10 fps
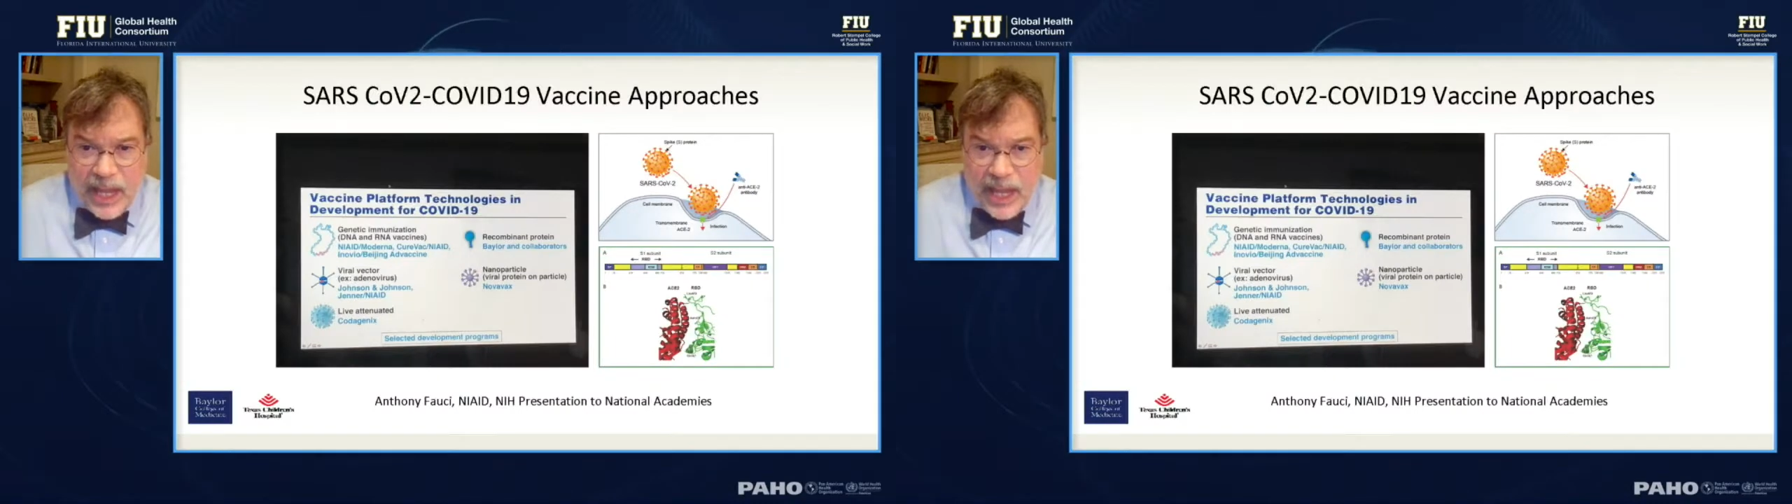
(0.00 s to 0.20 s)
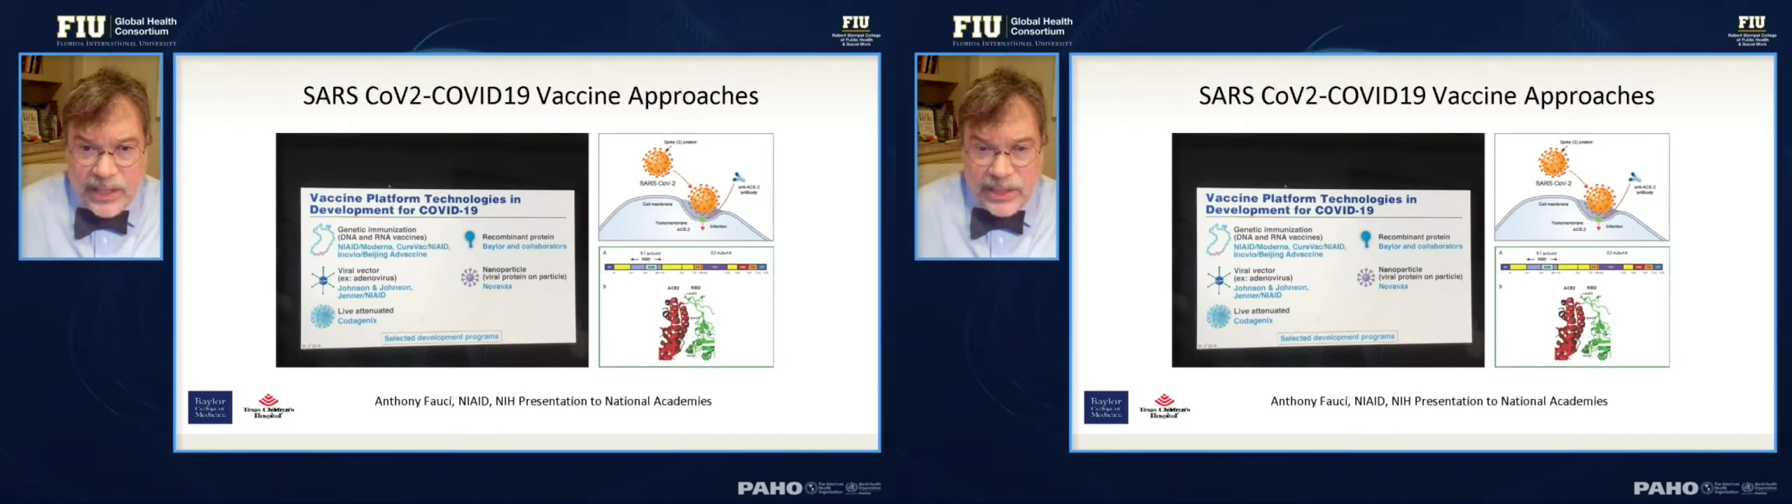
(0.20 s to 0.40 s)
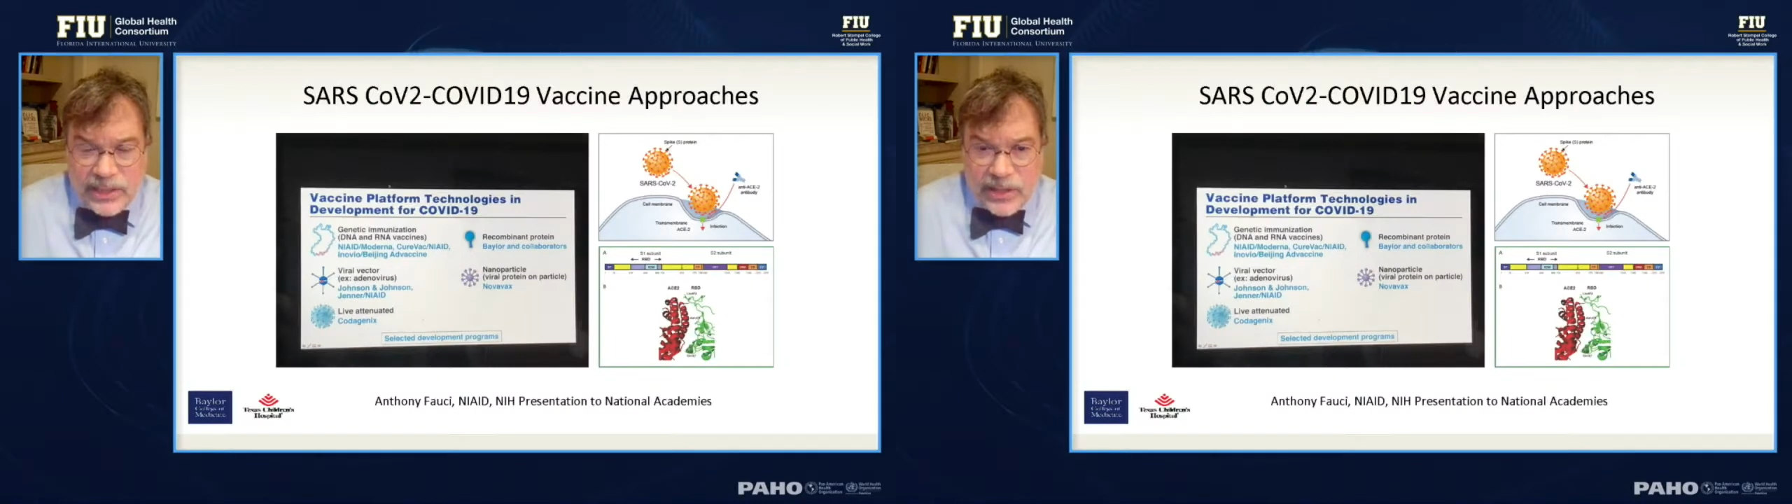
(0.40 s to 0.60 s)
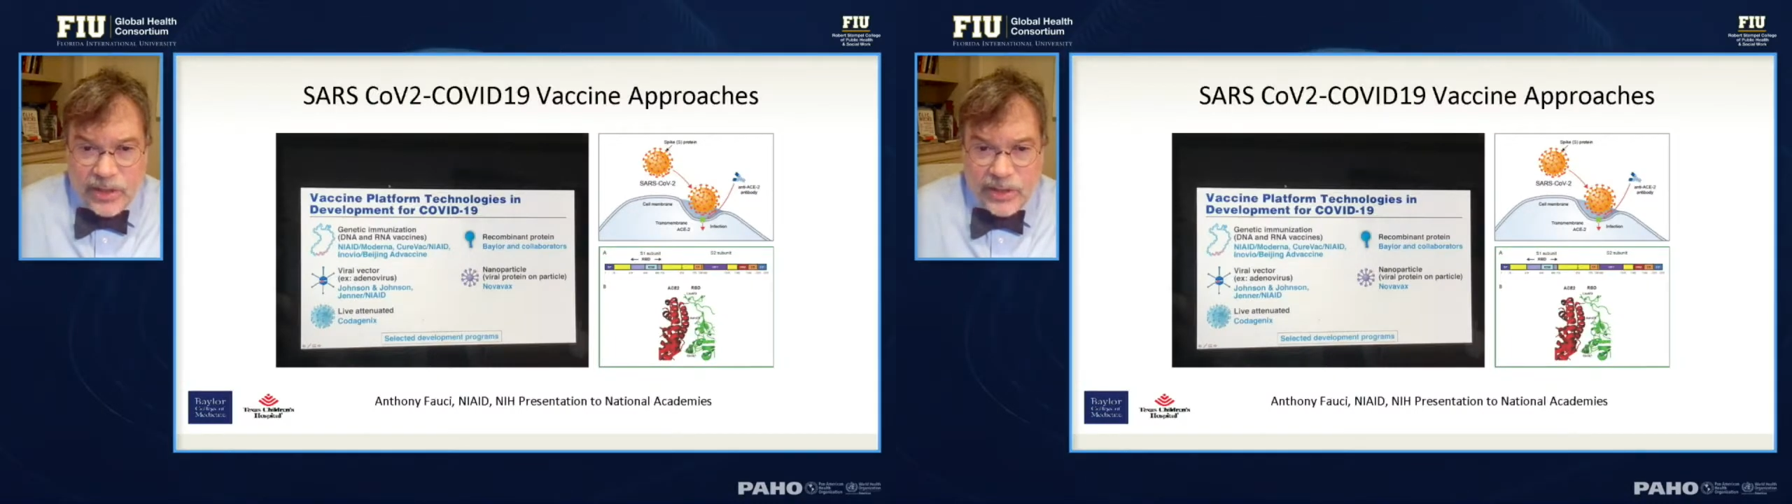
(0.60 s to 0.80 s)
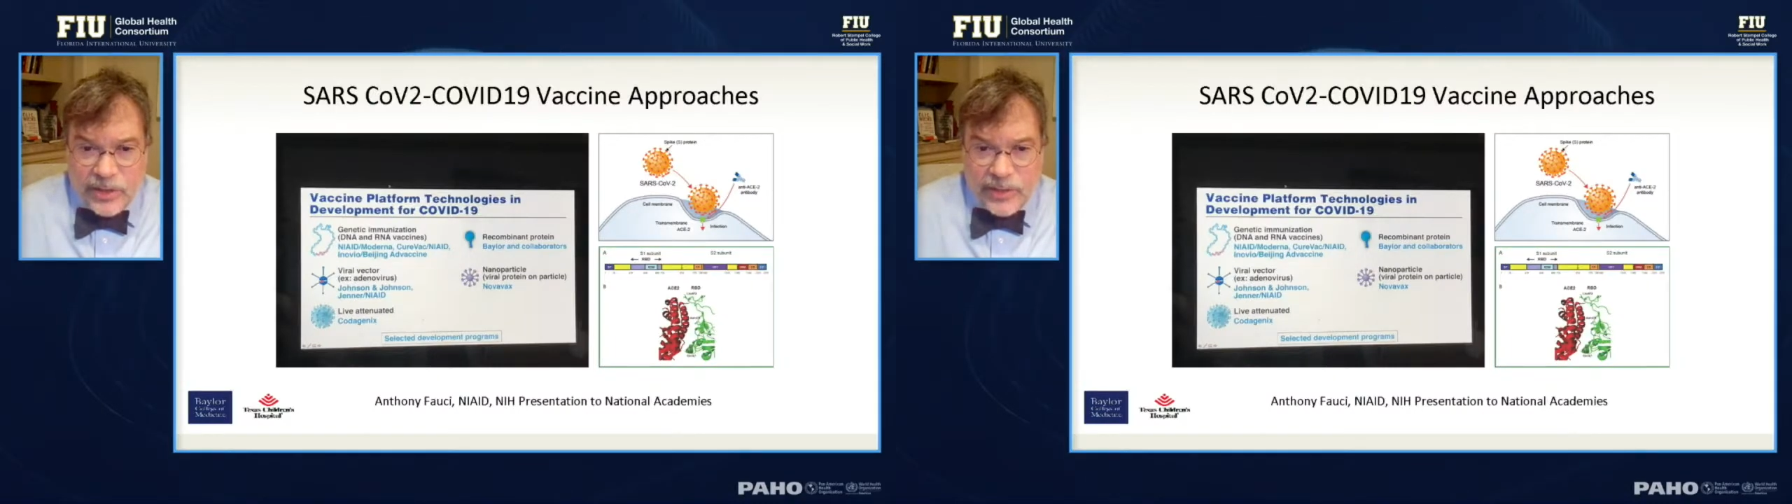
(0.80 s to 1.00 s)
And
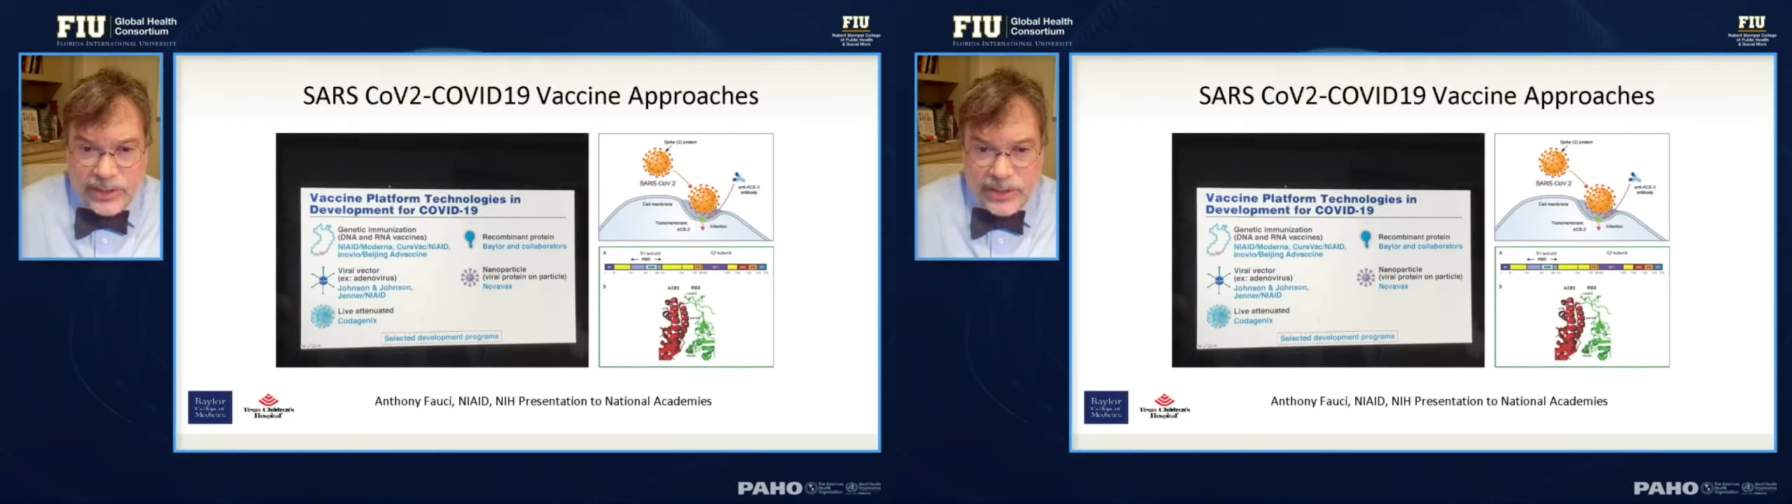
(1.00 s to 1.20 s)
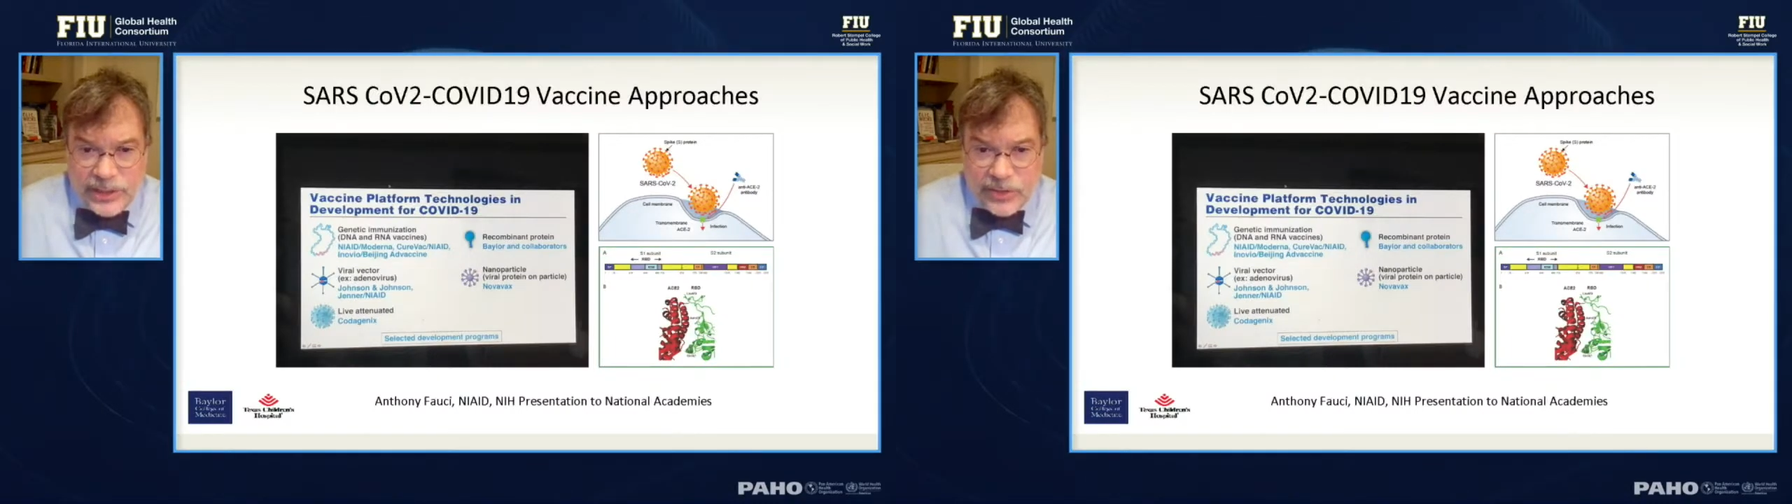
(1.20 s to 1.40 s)
the question is,